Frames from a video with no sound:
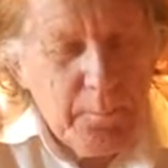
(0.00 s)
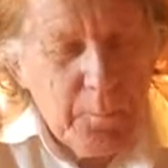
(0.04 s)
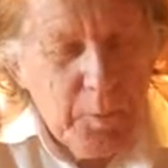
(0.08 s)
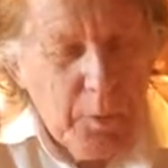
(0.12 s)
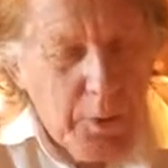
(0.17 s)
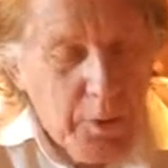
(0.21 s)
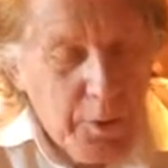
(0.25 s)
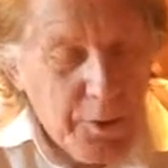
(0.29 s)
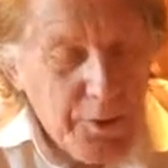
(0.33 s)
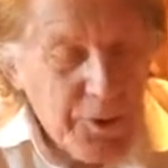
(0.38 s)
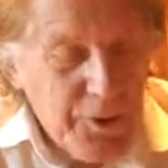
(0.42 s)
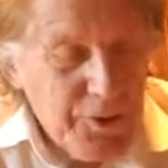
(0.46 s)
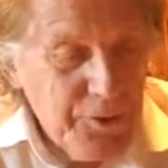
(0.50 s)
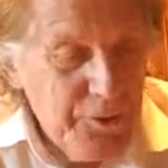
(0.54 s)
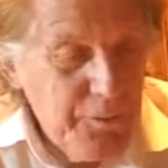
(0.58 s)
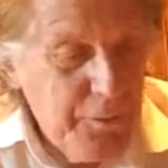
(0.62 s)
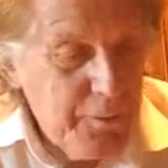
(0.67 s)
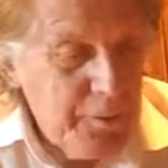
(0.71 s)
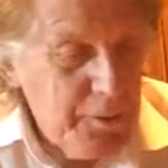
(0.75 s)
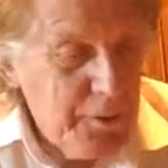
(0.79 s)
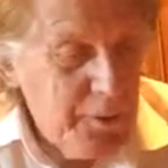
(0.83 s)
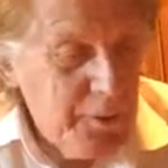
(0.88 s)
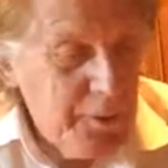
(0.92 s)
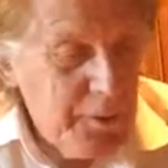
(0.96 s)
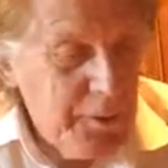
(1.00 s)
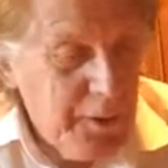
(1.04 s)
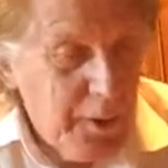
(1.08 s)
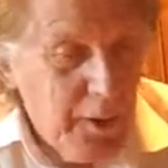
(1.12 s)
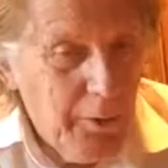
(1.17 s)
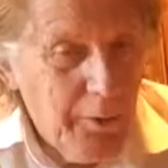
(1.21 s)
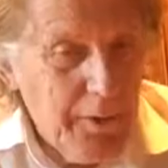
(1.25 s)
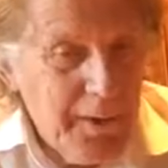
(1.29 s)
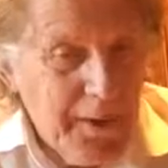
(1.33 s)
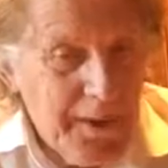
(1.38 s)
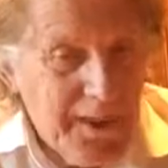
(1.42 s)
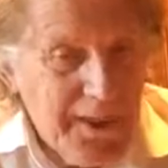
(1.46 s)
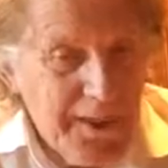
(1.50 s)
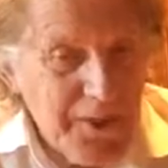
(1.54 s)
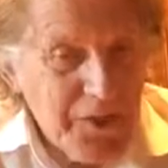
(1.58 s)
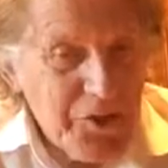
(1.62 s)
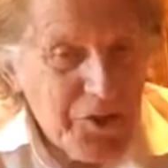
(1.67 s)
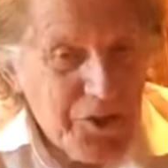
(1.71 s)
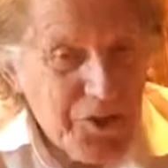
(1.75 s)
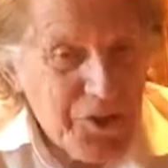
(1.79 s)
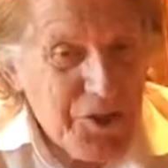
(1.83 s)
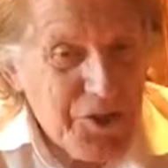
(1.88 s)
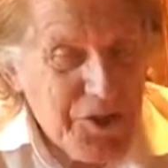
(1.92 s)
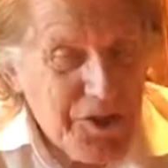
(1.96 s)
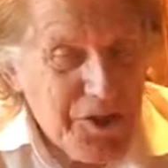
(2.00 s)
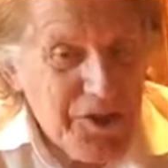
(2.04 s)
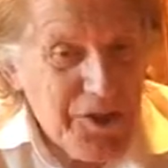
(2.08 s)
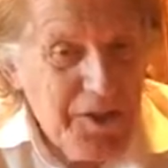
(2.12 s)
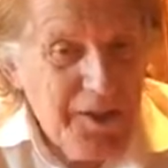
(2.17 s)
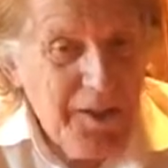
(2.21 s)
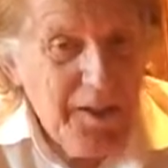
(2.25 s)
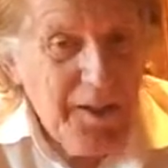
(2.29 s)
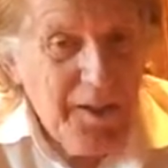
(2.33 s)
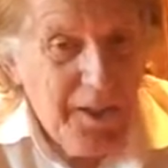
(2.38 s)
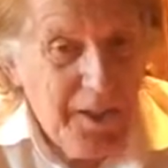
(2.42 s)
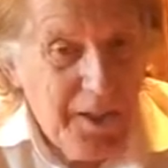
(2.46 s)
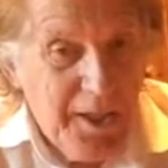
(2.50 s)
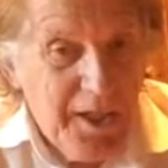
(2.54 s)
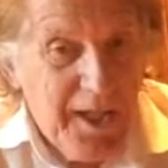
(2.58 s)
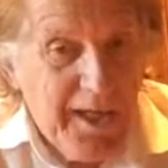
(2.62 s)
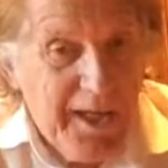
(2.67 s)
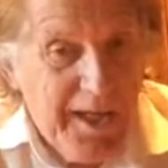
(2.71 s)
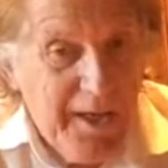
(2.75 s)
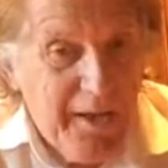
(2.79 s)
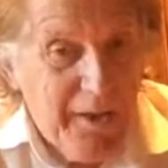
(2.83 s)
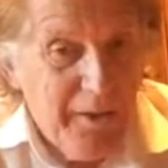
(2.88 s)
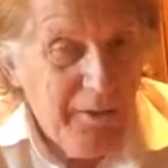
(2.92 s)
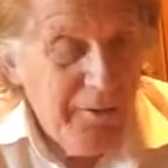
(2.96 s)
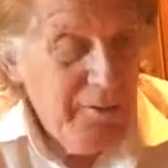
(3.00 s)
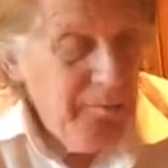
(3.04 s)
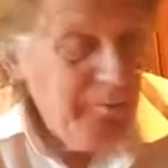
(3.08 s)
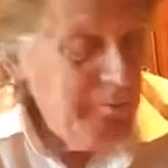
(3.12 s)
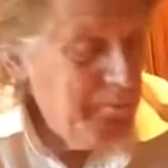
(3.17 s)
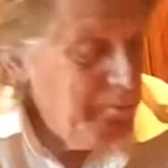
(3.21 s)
lawsuit going against the city now,